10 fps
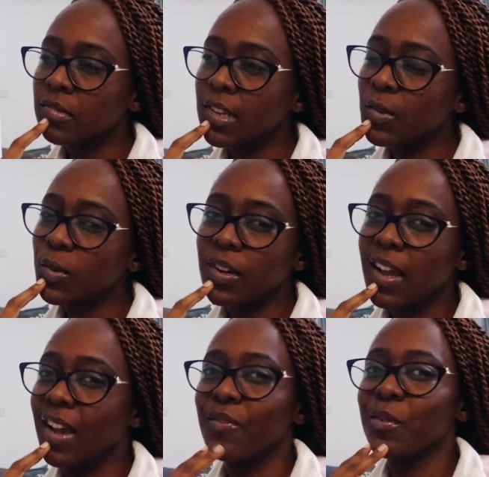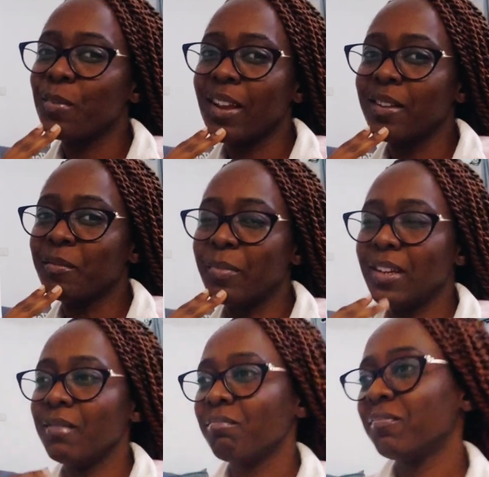they don't have a plan
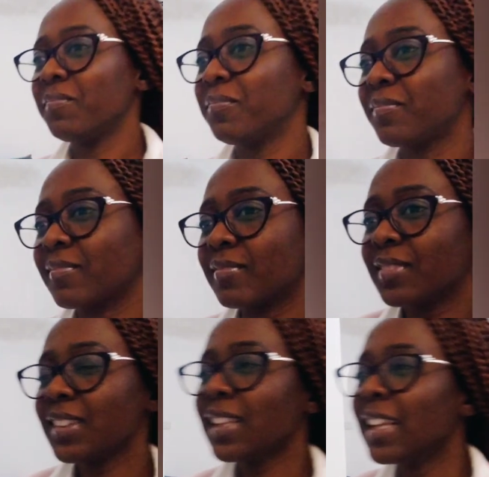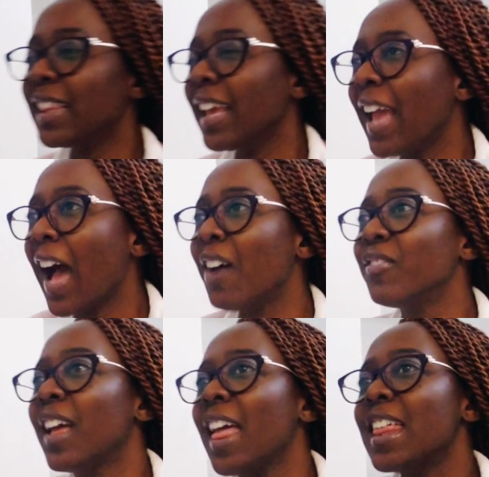B. They
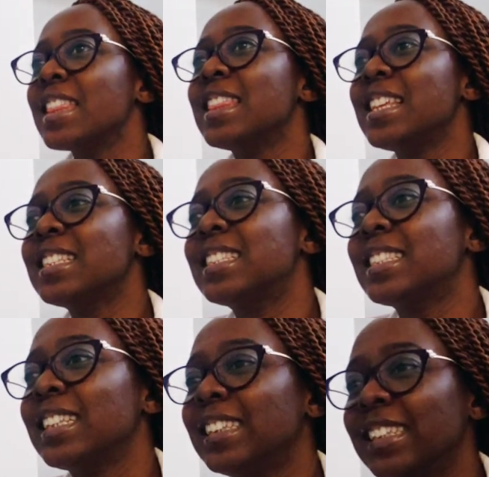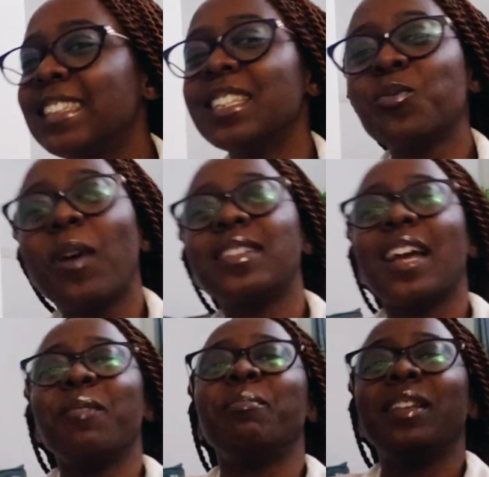have this. This is what
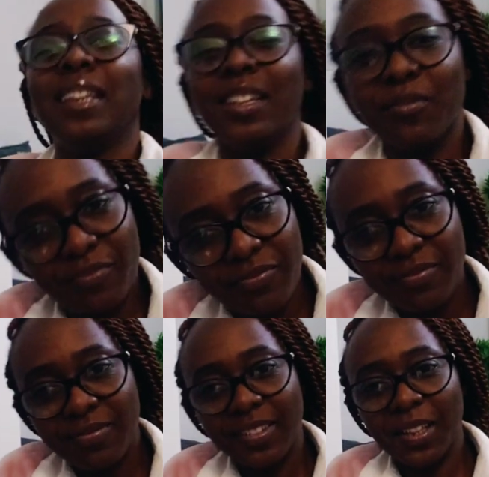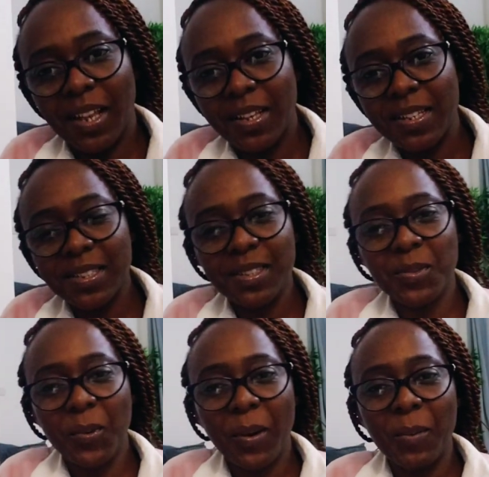I believe. And this
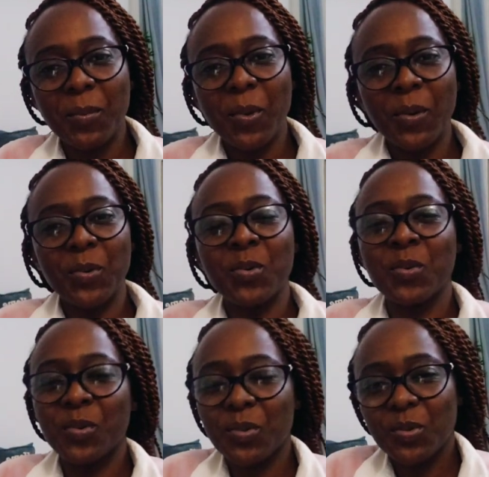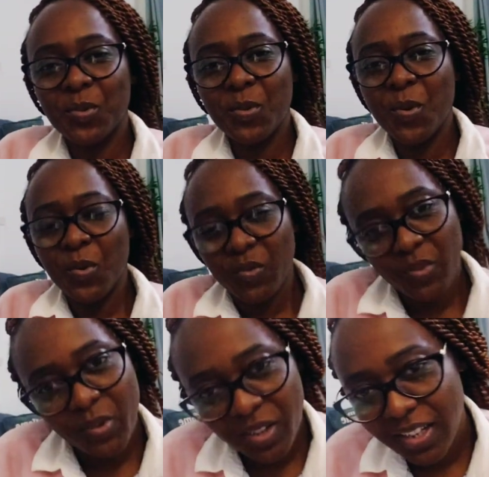is what I'm going to, to go
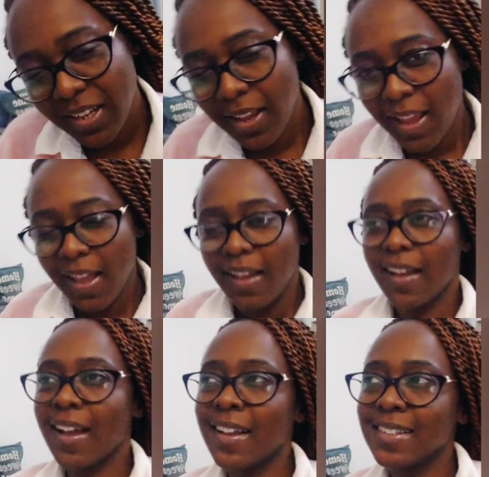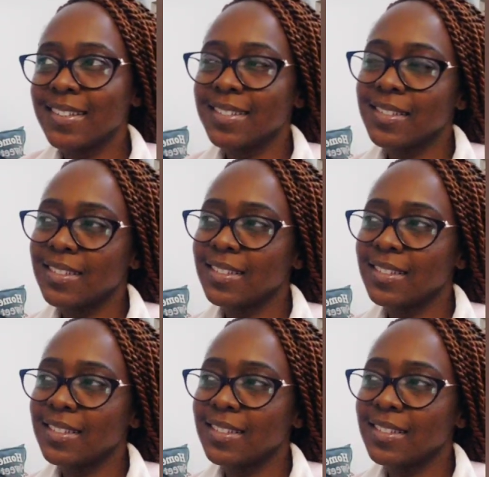for. And